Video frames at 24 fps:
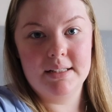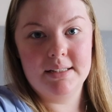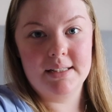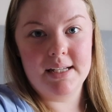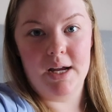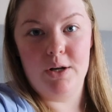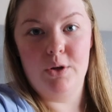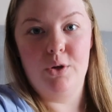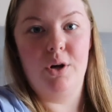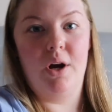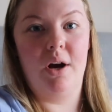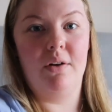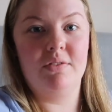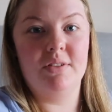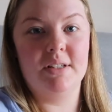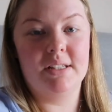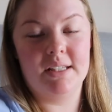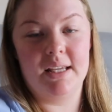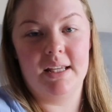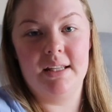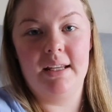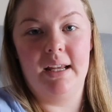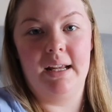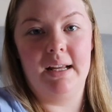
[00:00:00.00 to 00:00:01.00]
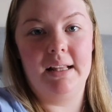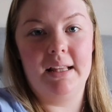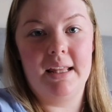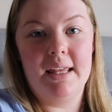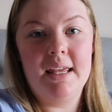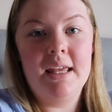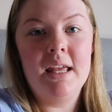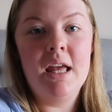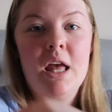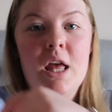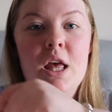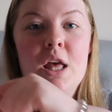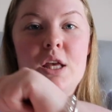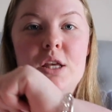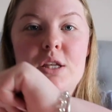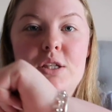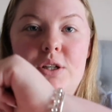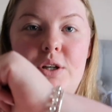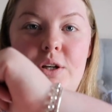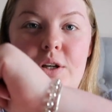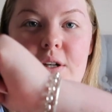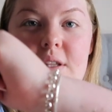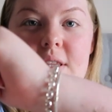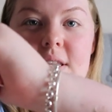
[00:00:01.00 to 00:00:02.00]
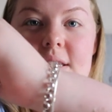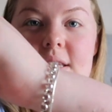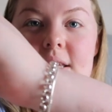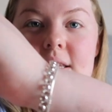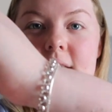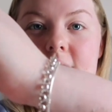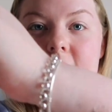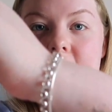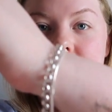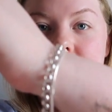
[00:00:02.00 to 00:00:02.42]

tattoo after skin needling. So this is